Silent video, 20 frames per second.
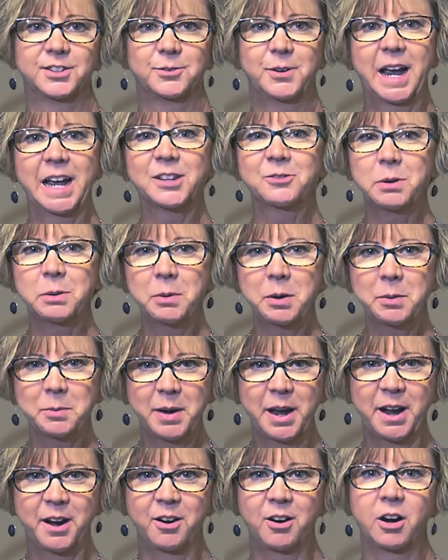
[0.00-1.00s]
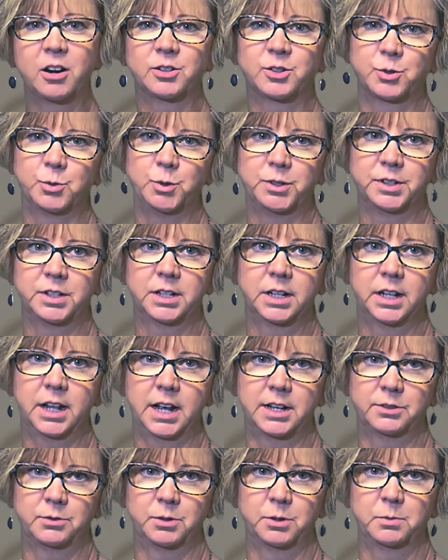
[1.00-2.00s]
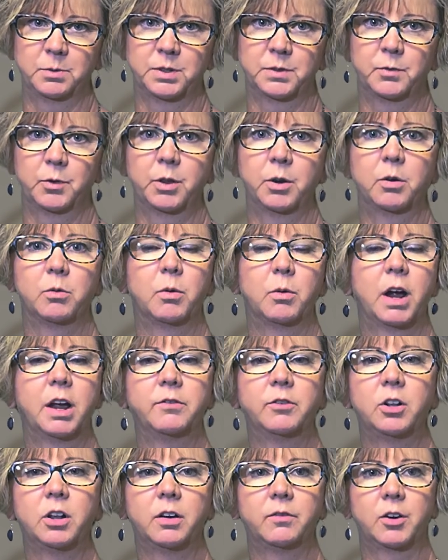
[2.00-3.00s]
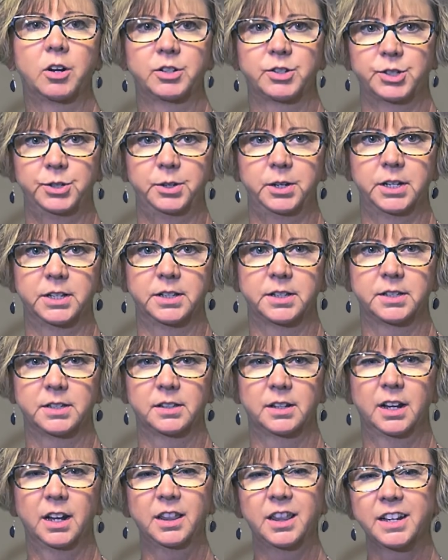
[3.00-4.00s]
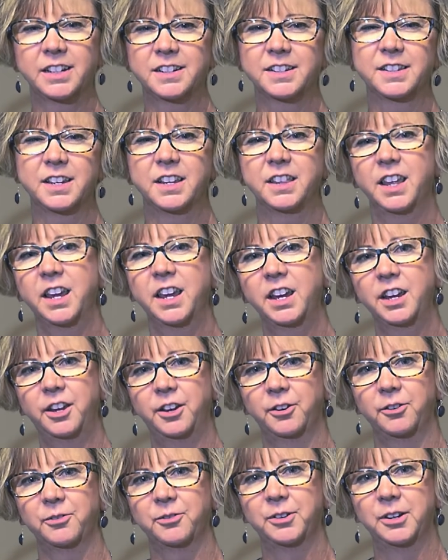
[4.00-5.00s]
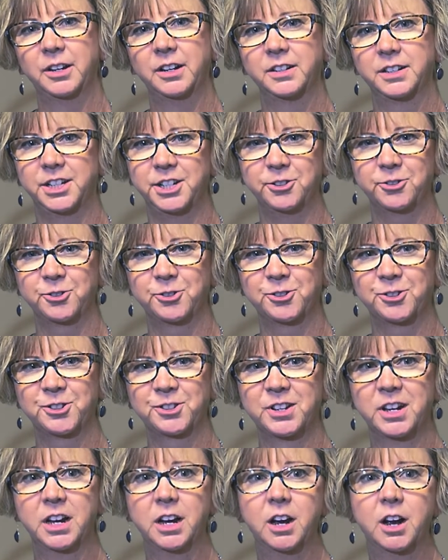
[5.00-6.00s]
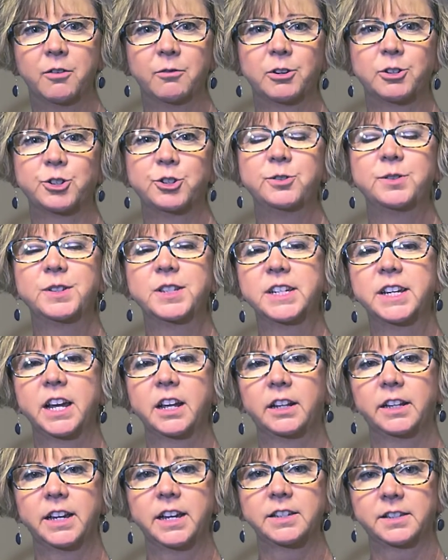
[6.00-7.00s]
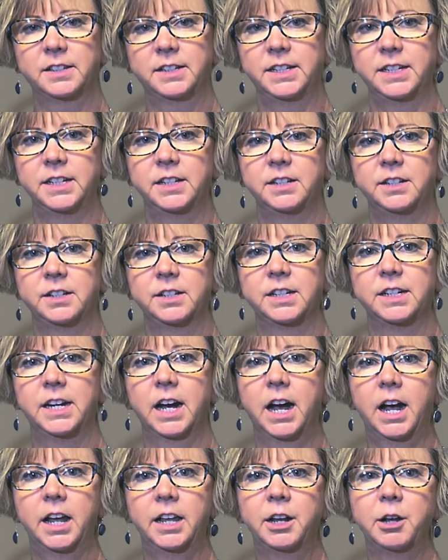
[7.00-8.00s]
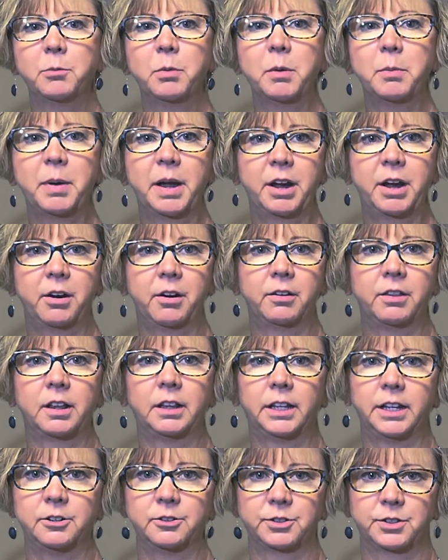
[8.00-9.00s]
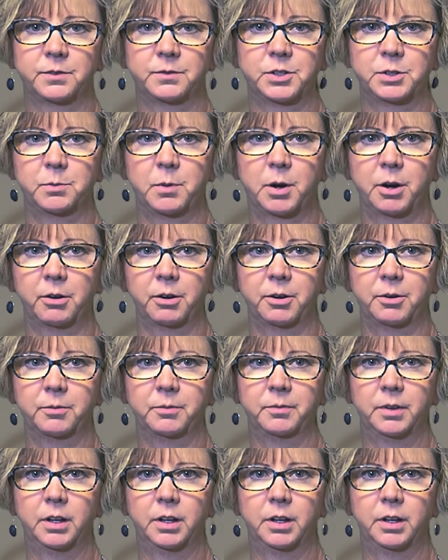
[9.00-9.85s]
So as we prepare our schools and classrooms for the arrival of our students, I'd like to say thank you, teachers, for choosing LESD to guide and prepare the leaders of tomorrow.